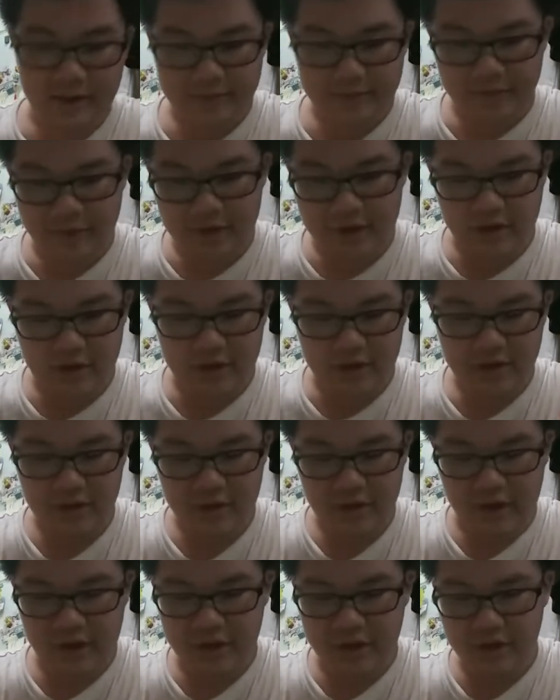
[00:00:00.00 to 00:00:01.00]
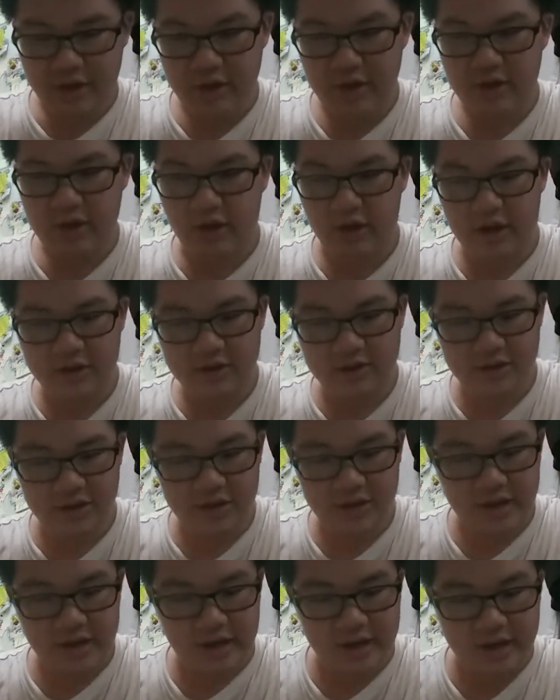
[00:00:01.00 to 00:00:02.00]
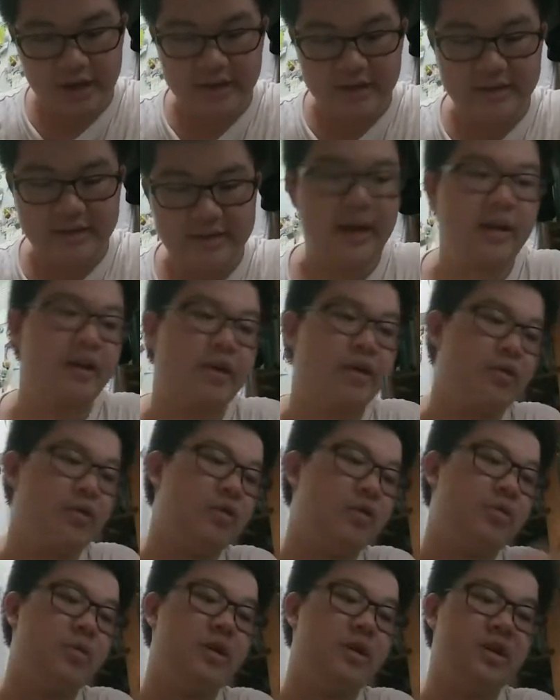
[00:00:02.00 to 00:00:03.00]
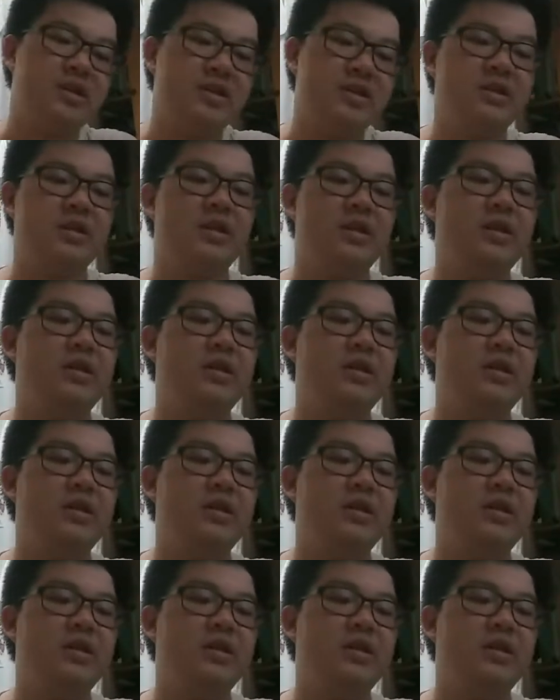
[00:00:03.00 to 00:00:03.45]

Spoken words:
yeah, I think he clocked in at exactly 30 minutes,